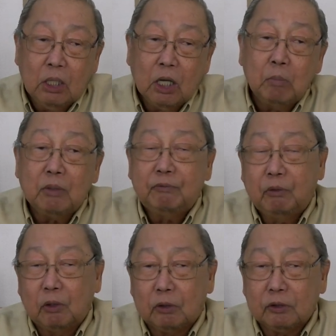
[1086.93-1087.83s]
Number
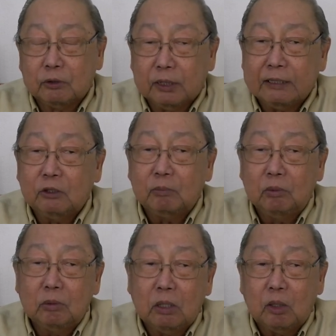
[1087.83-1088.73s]
four, the threat of
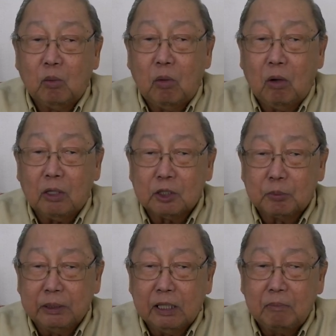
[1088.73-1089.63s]
nuclear war
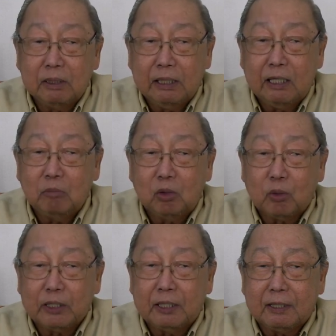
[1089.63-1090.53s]
has become again
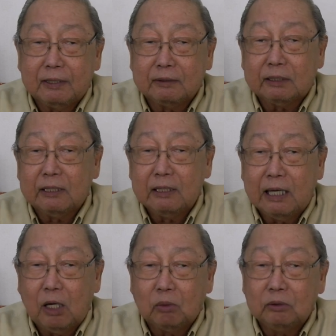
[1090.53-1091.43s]
more recurrent and
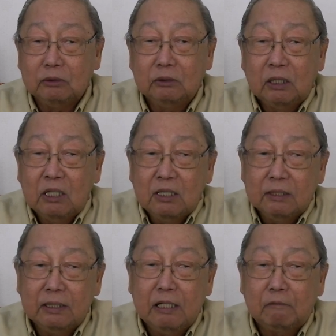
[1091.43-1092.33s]
loud
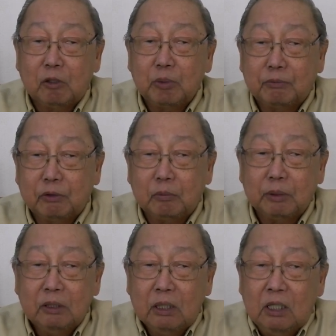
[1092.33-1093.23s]
than ever
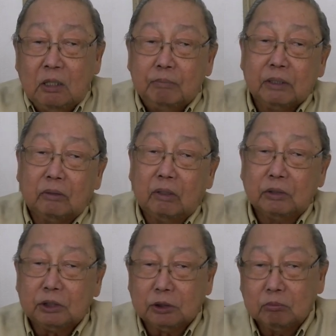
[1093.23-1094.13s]
before
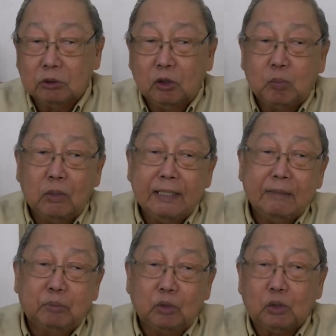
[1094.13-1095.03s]
because
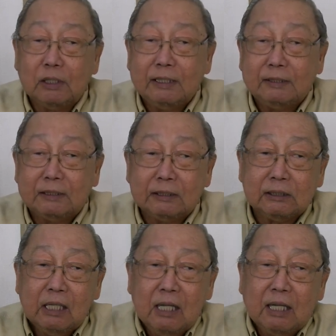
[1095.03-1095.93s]
monopoly bourgeois leaders
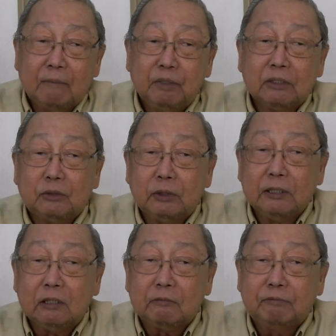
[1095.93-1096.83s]
have their
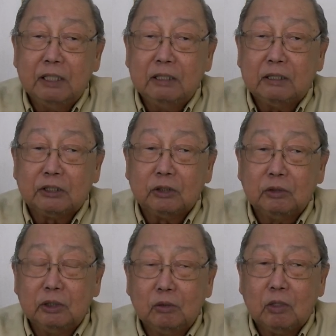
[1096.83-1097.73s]
trigger fingers
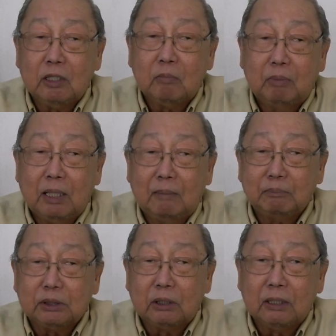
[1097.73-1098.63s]
on the nuclear
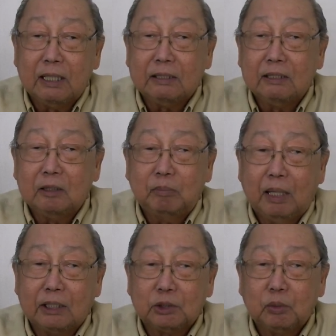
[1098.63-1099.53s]
bombs, unlike in the
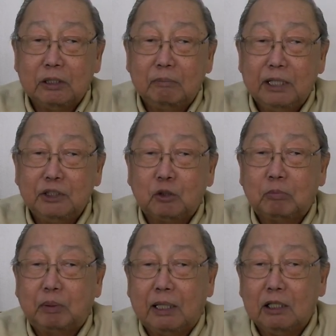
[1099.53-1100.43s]
past when a major
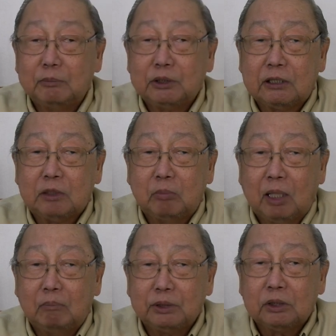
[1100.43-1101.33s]
pile of such
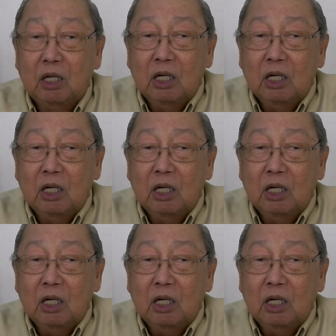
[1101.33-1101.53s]
bombs